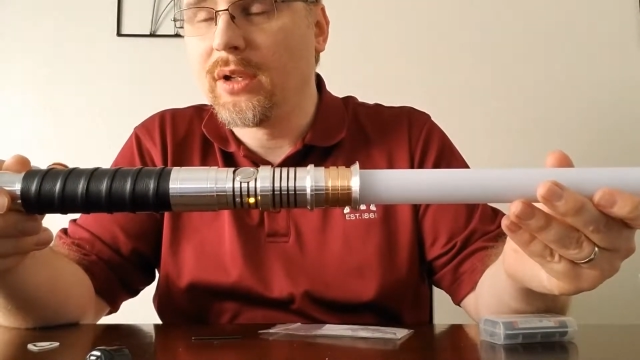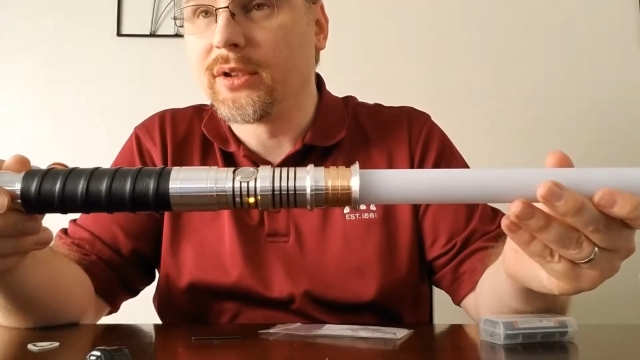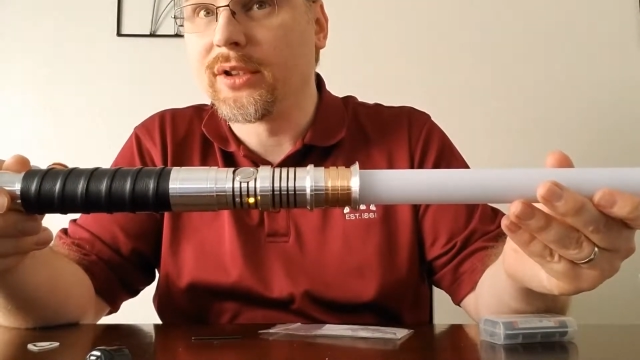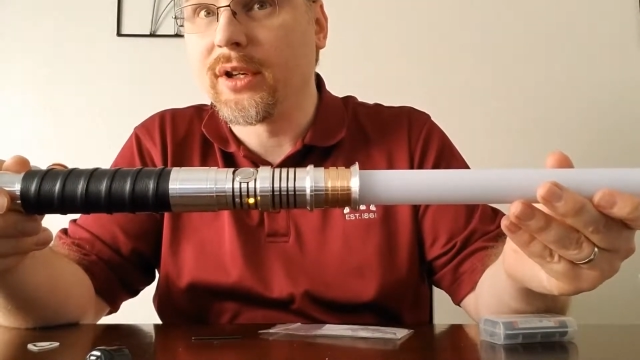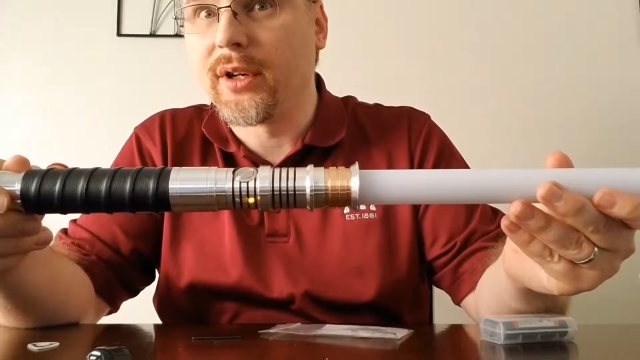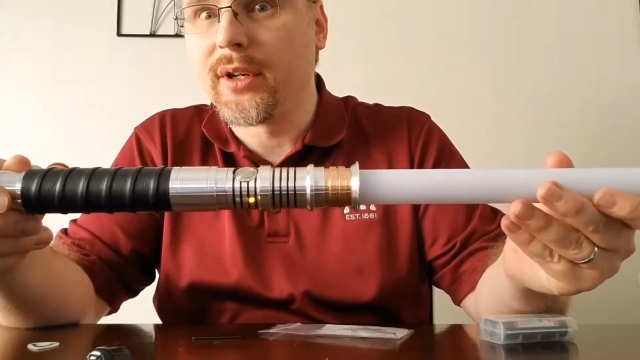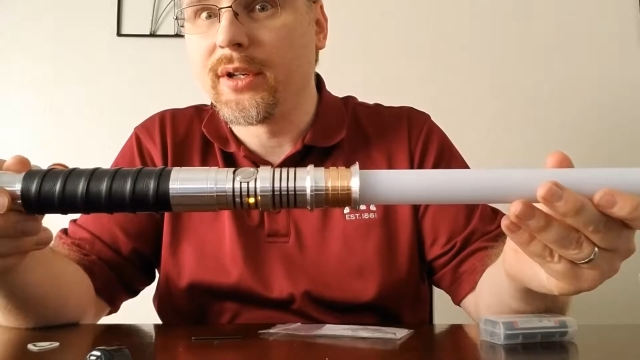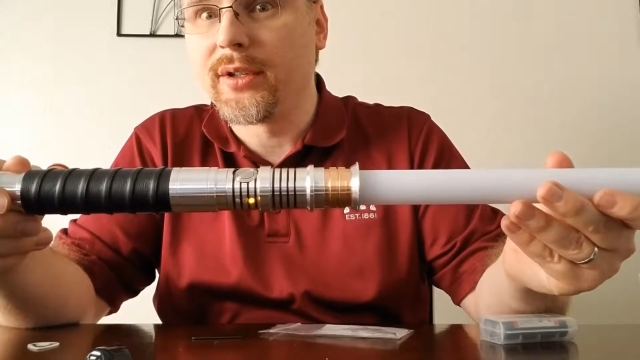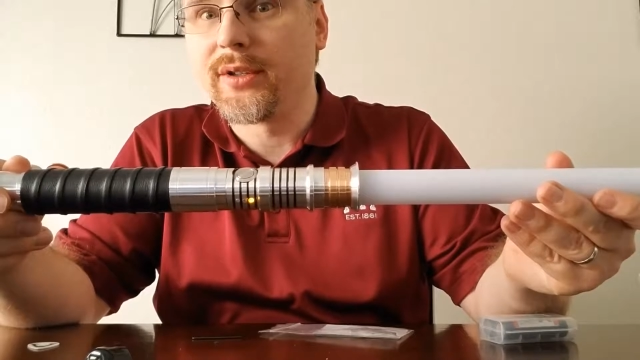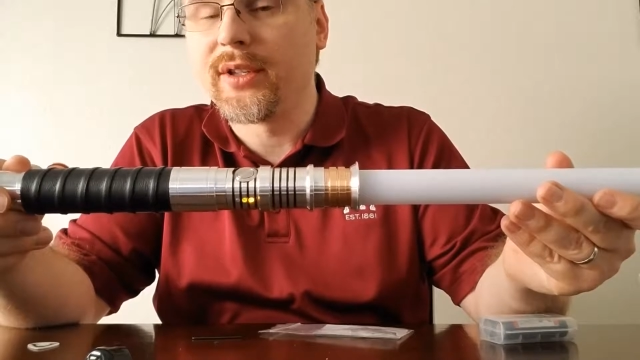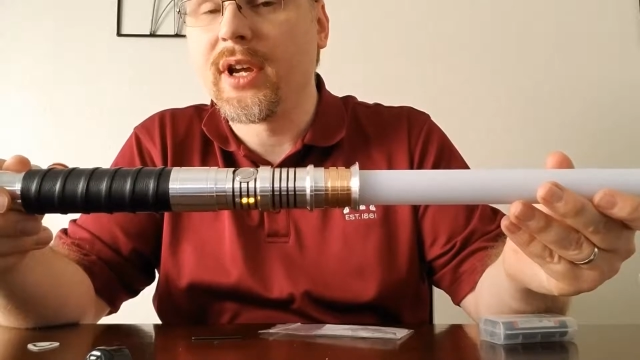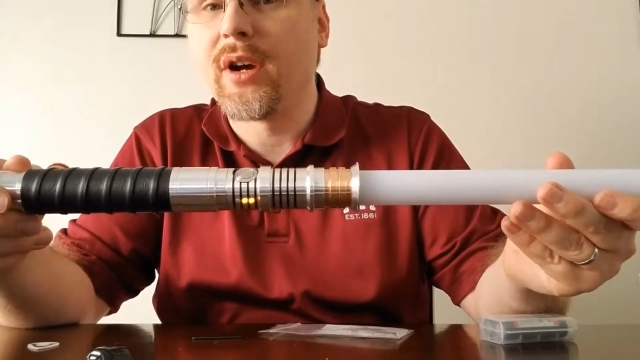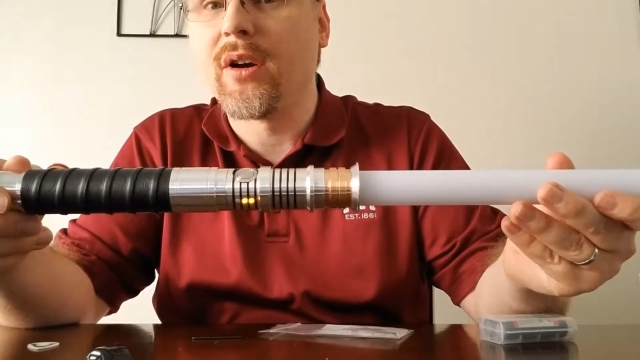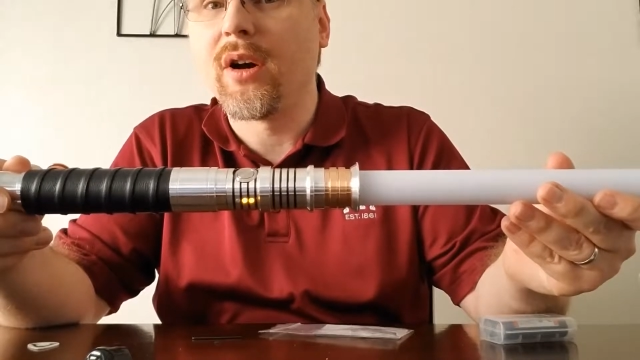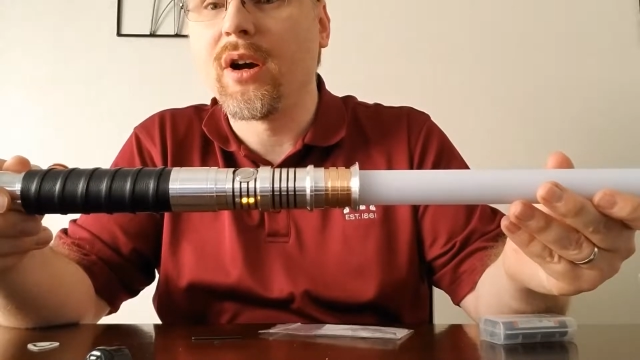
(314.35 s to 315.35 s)
It's
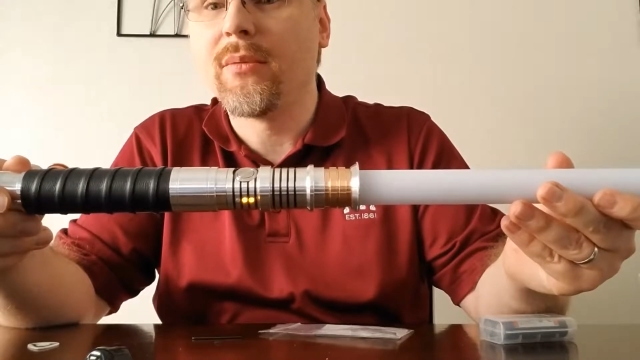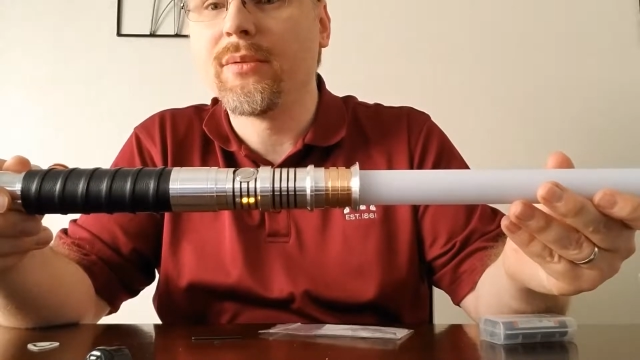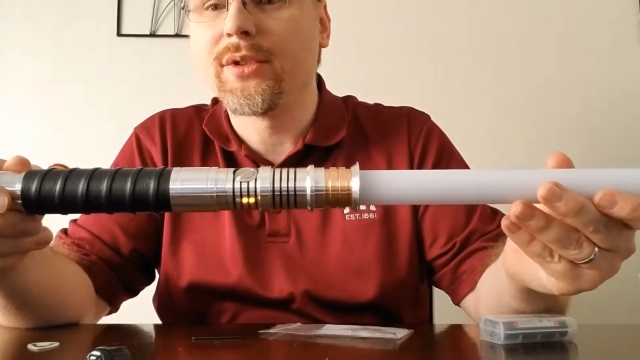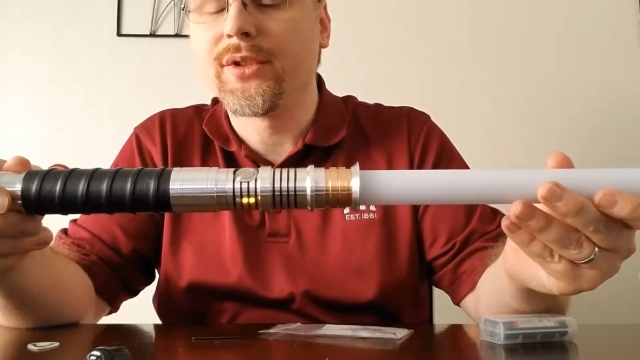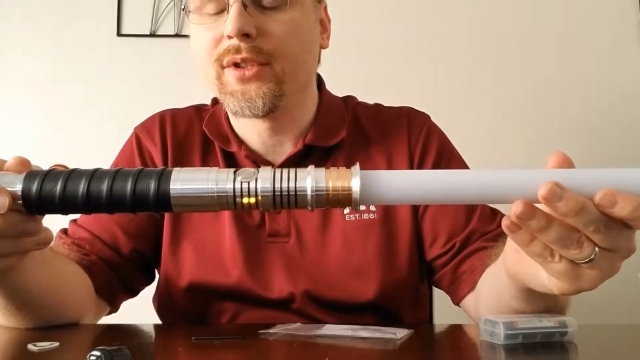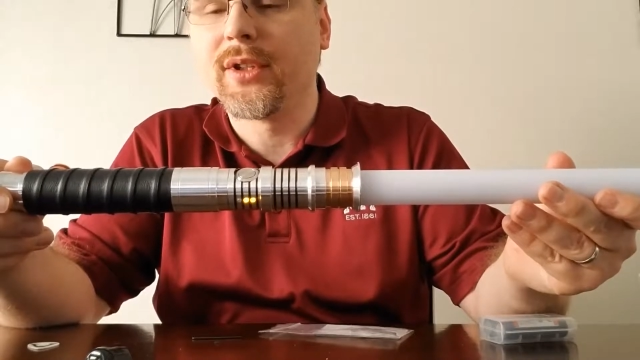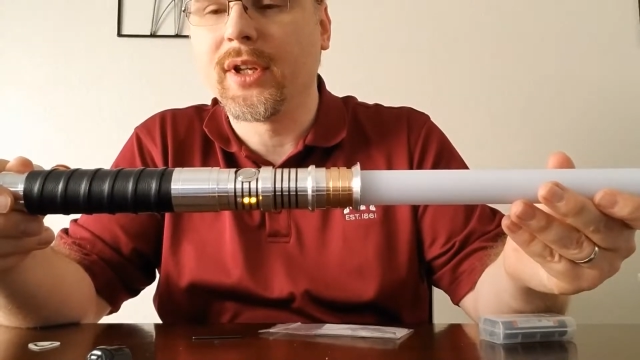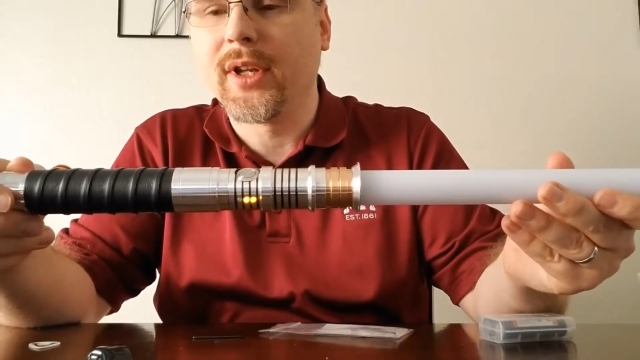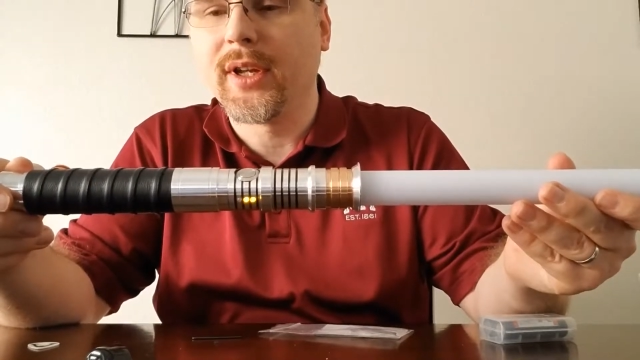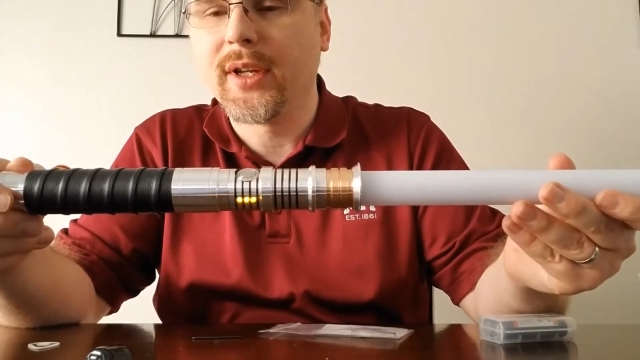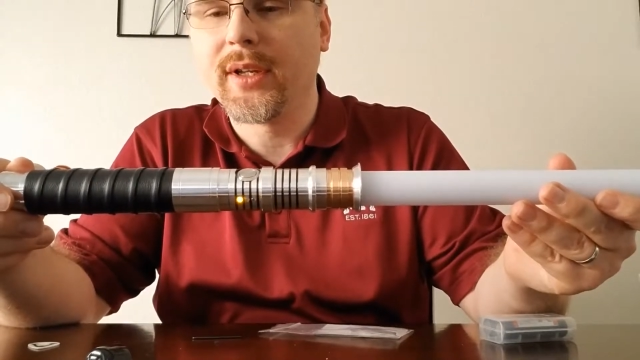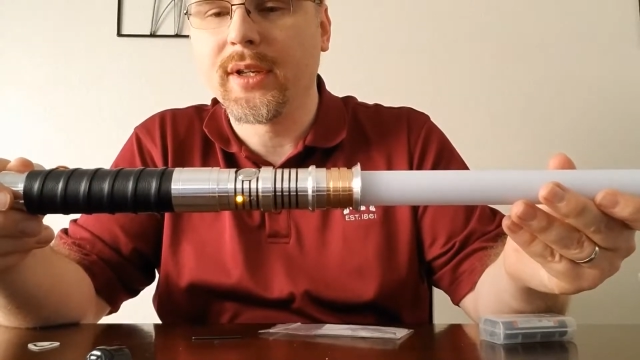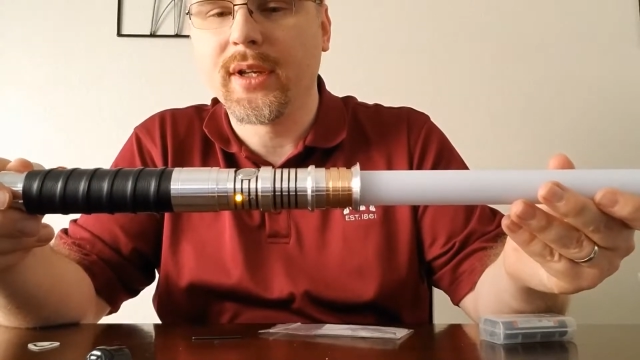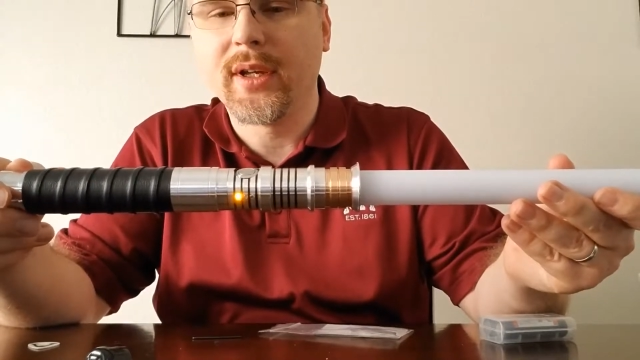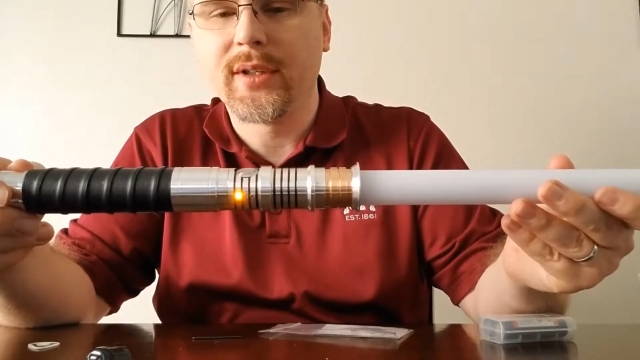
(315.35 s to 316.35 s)
now almost July.
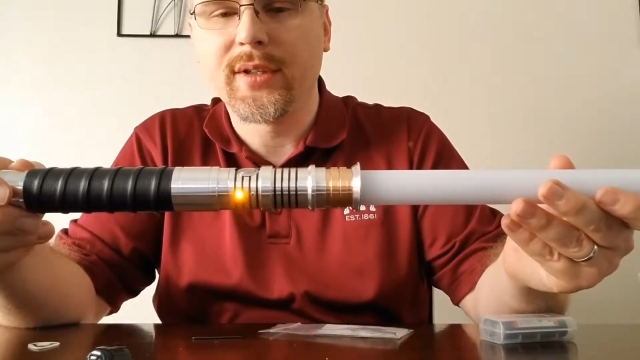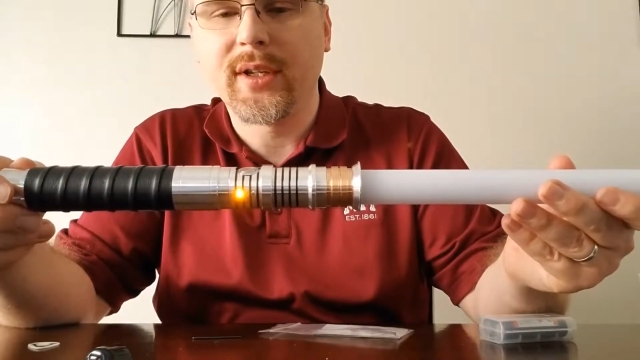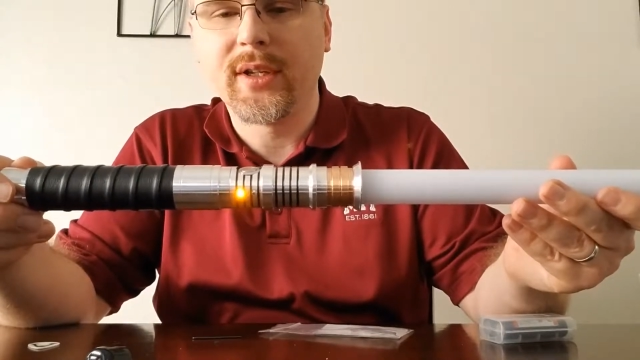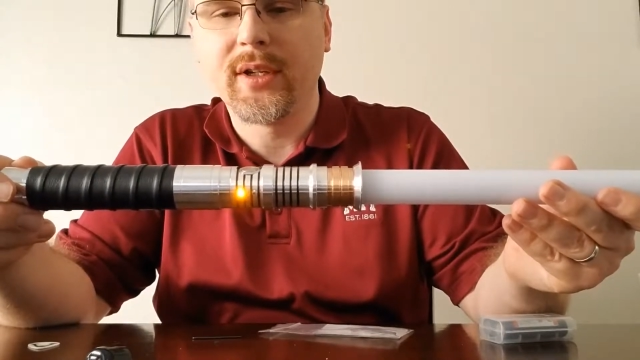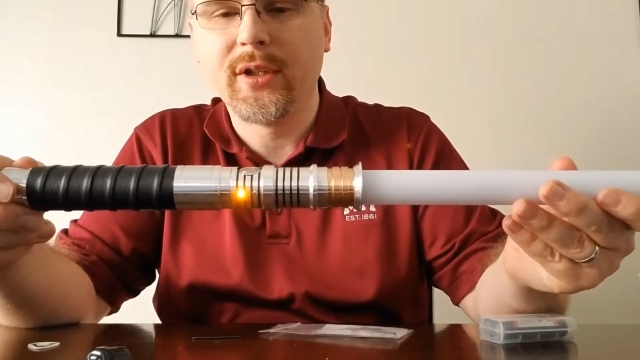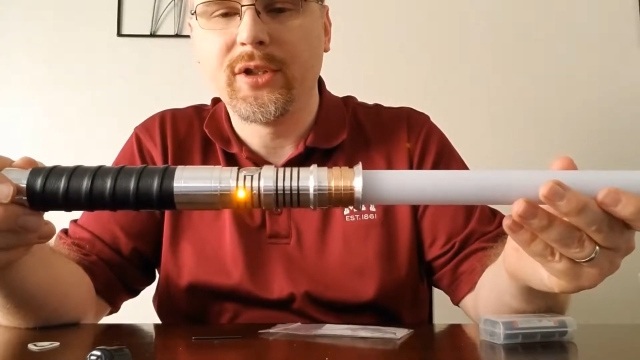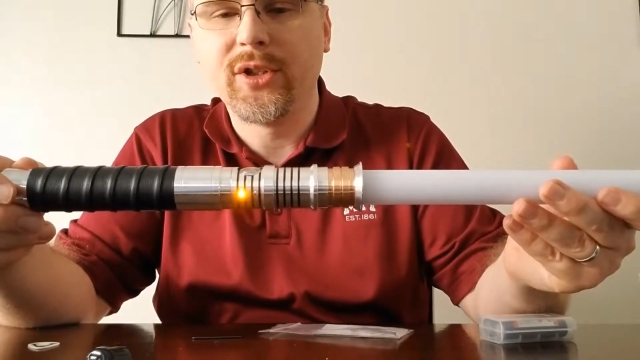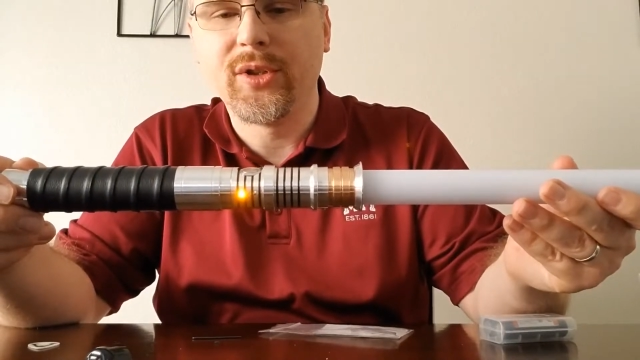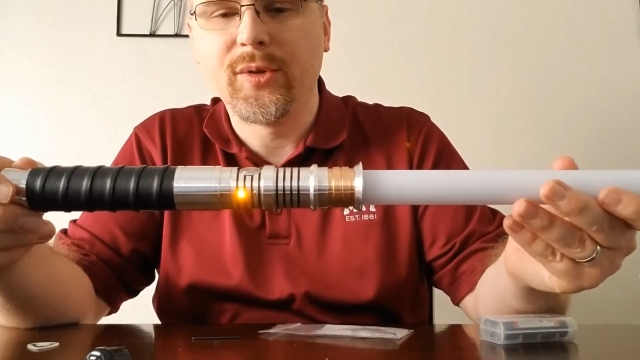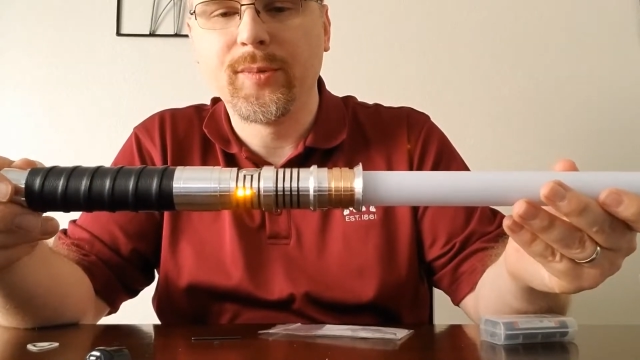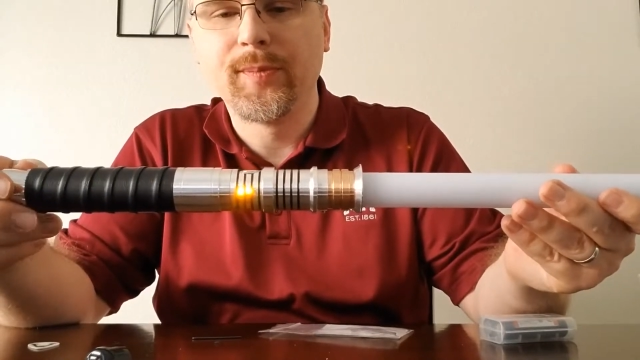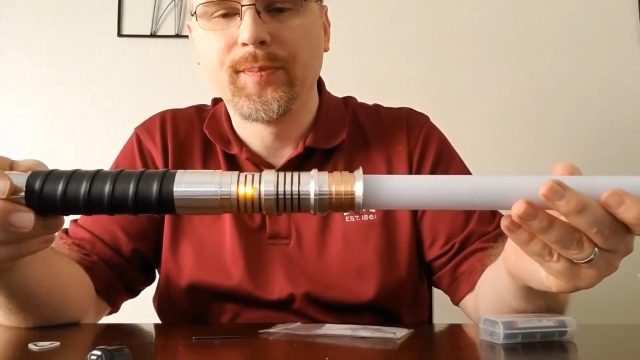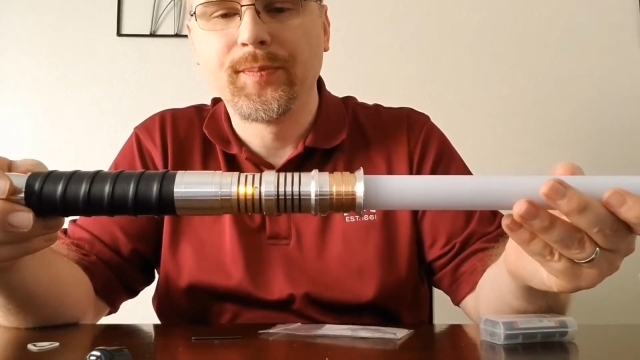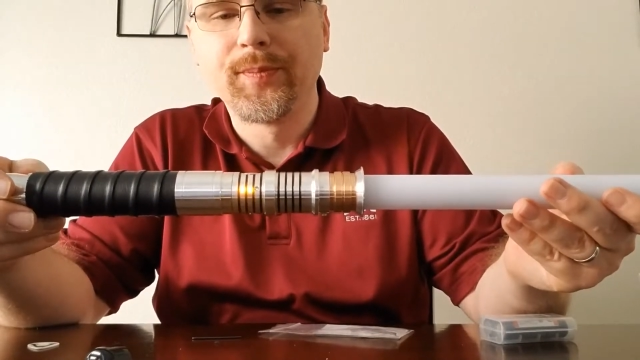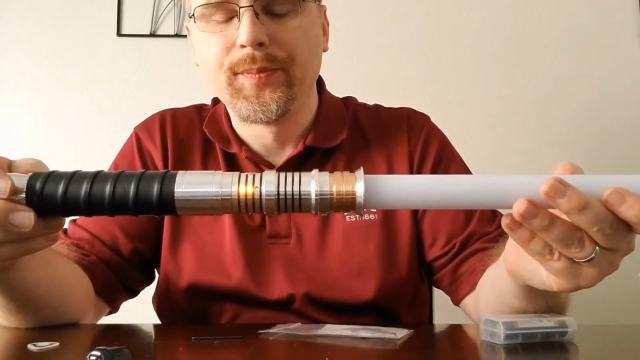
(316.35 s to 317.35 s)
It's end of June,